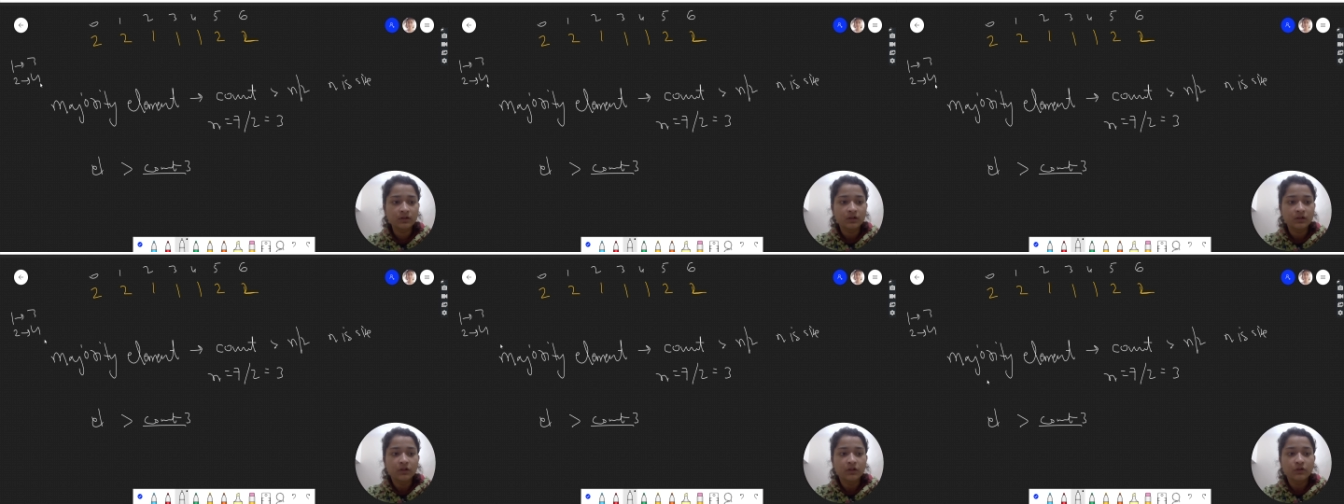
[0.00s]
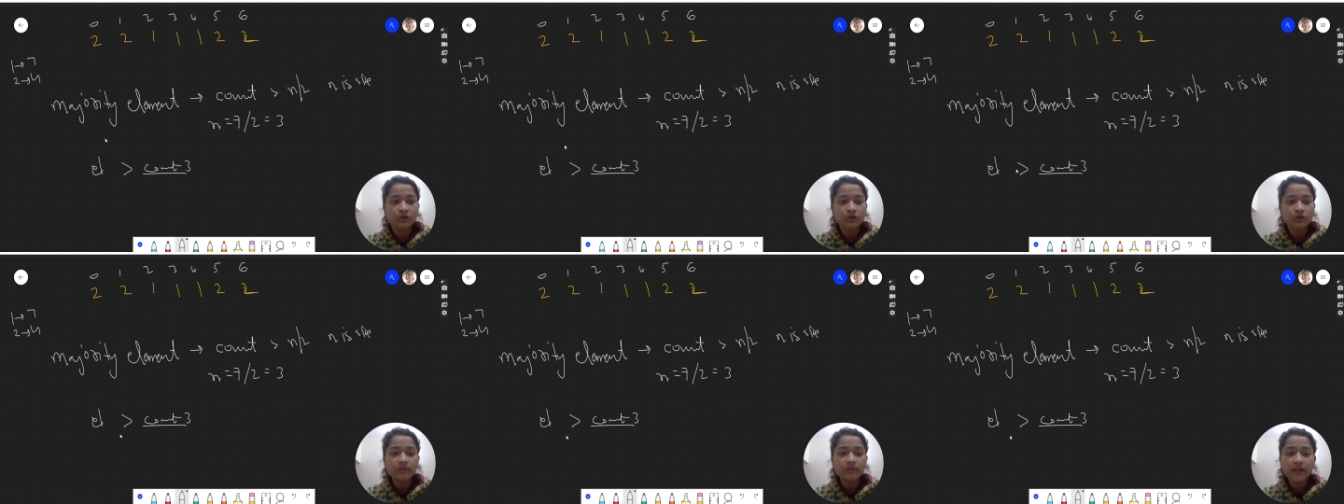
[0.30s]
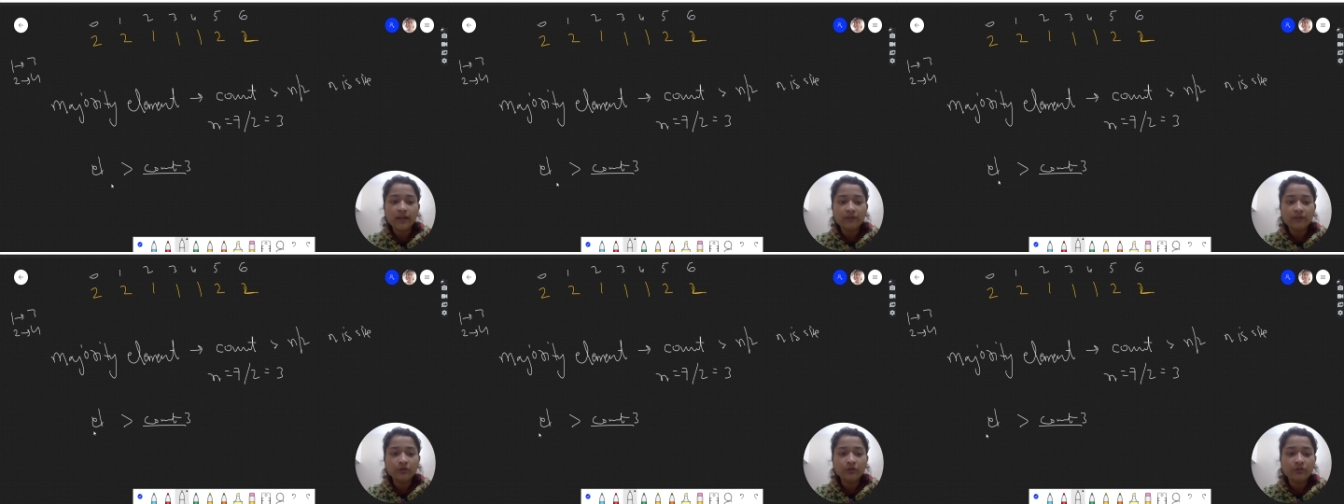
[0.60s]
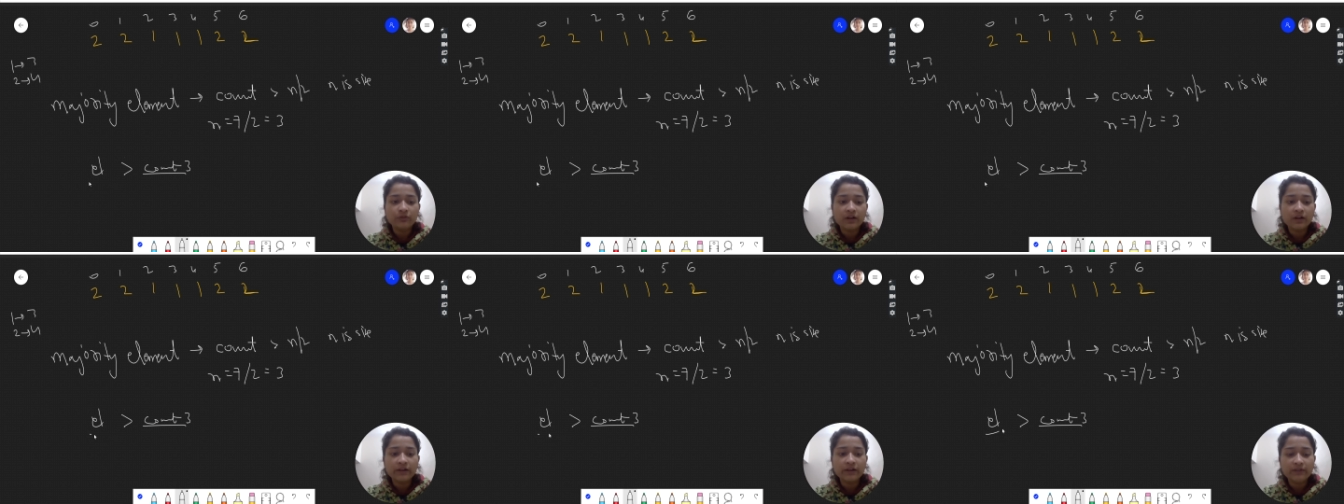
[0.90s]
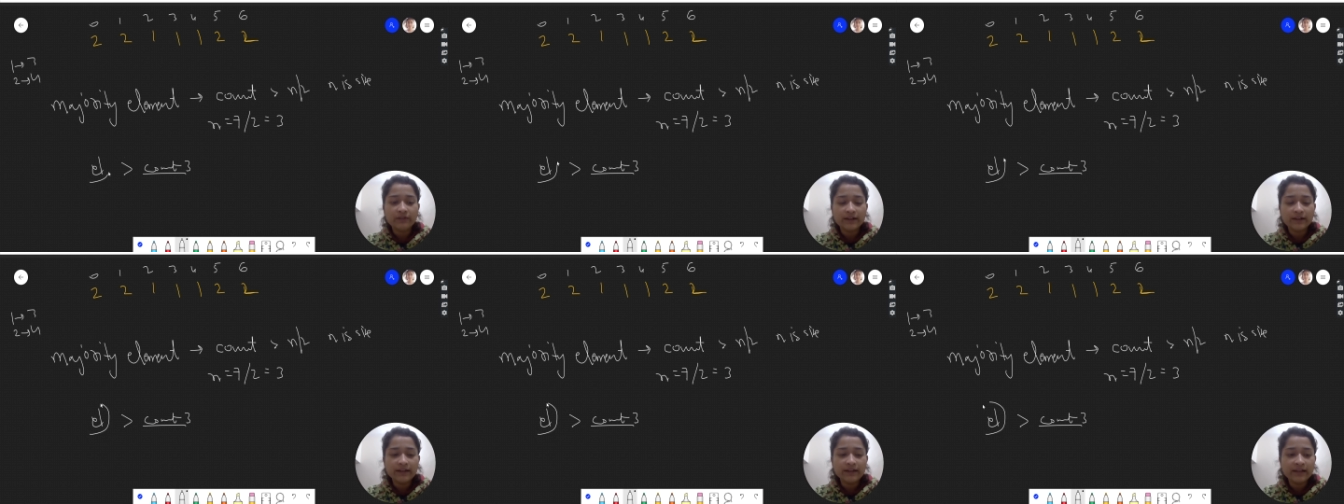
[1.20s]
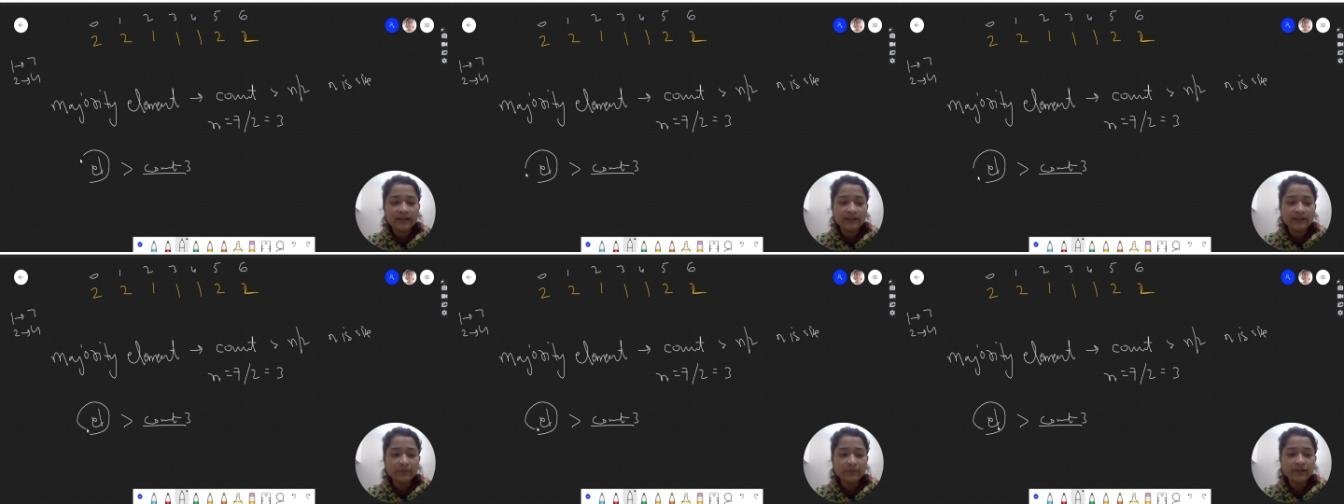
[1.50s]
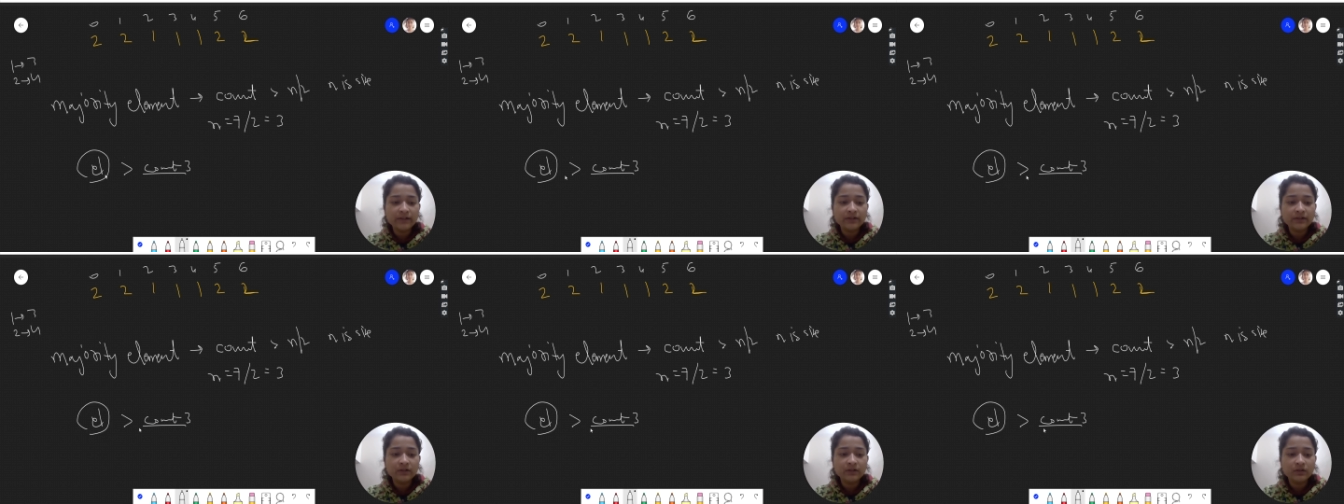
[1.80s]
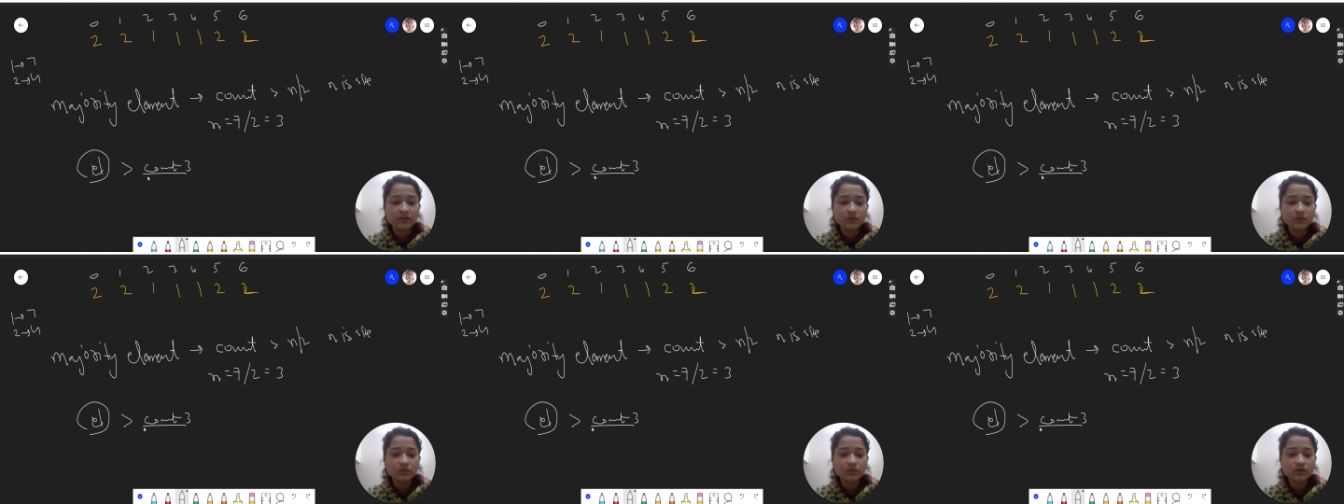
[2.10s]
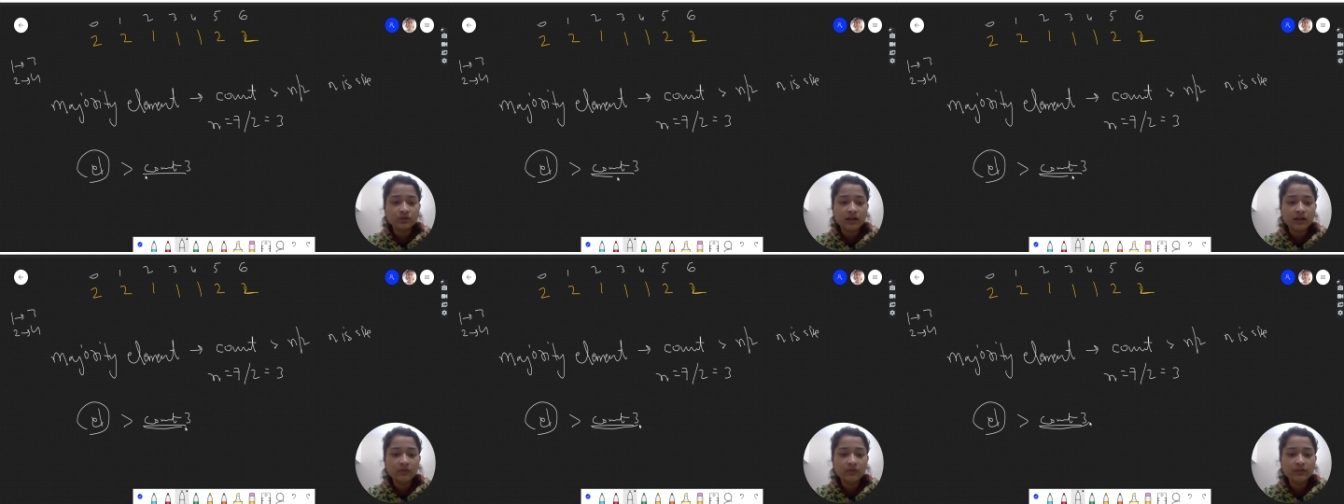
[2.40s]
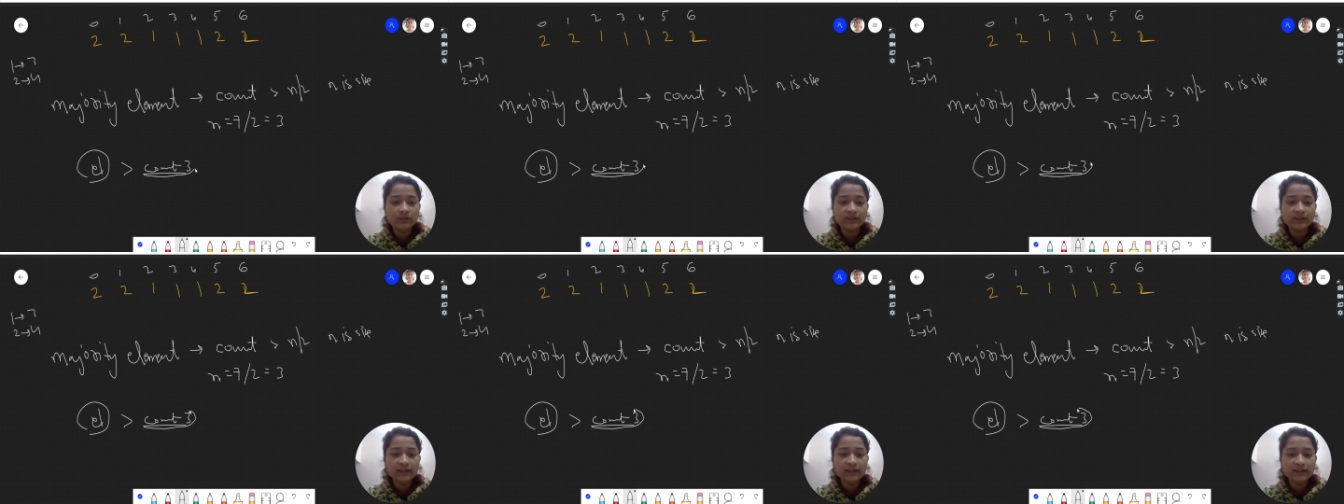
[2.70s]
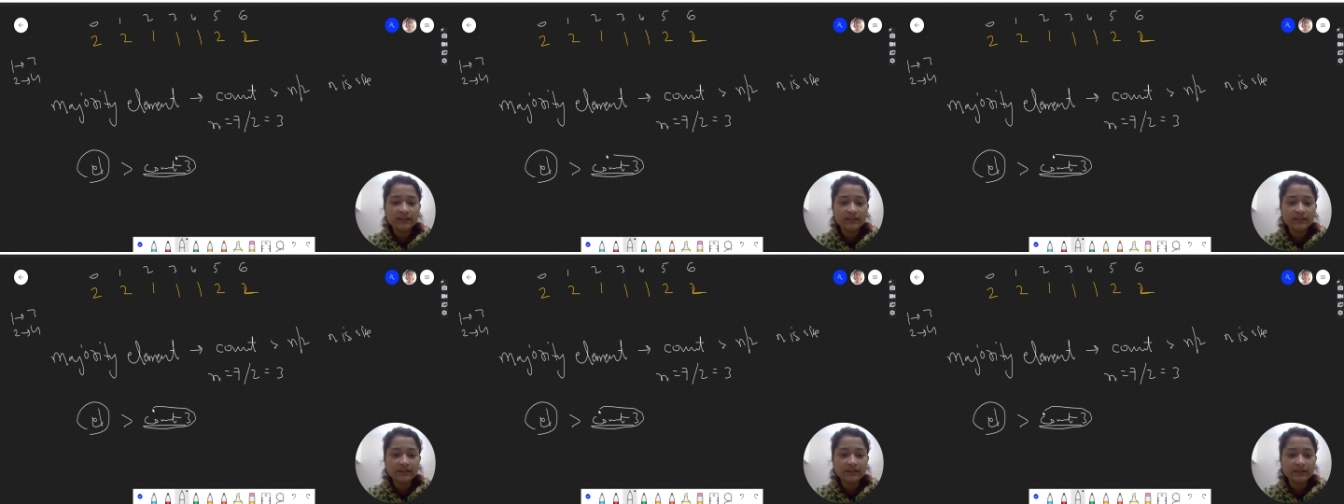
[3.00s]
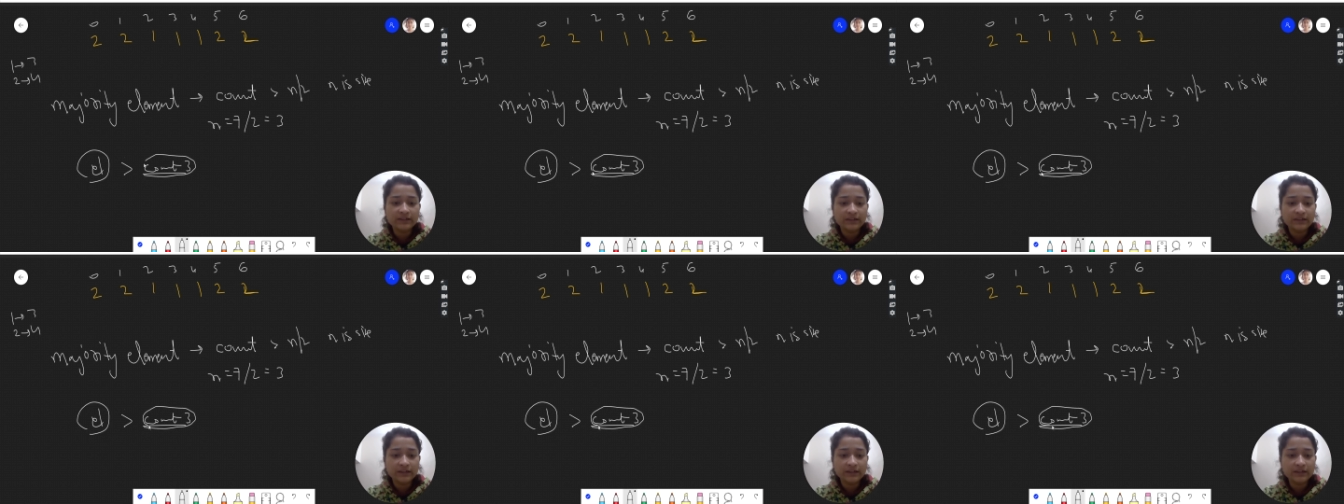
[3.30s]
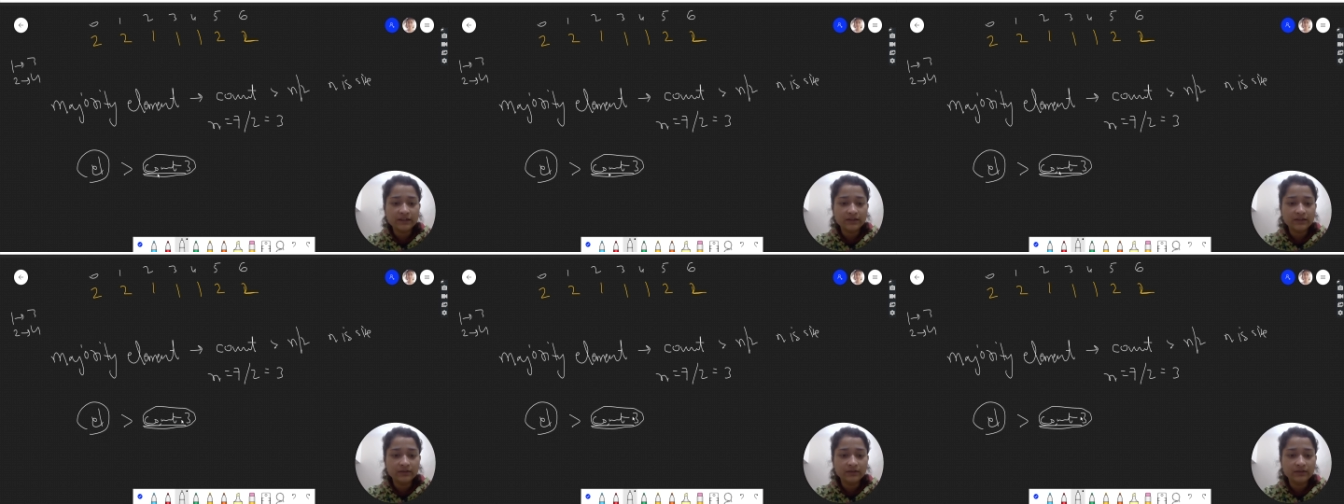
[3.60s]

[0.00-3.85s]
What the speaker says: So we have to find an element whose count is greater than 3, right?